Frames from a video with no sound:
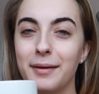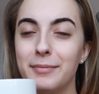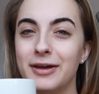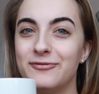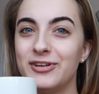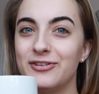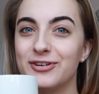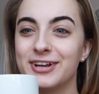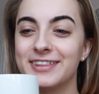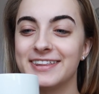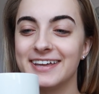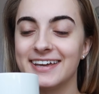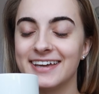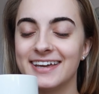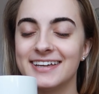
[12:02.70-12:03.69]
My favorite
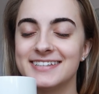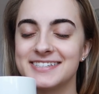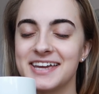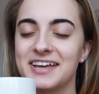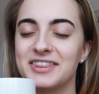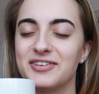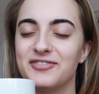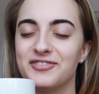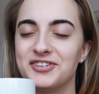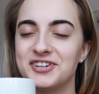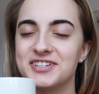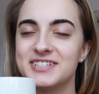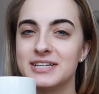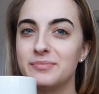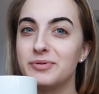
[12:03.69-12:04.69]
thing is like the
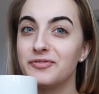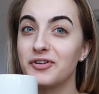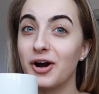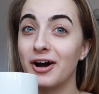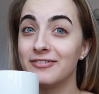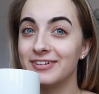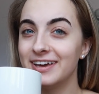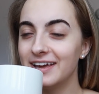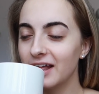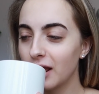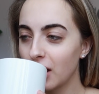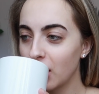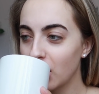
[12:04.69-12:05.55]
first sip of coffee.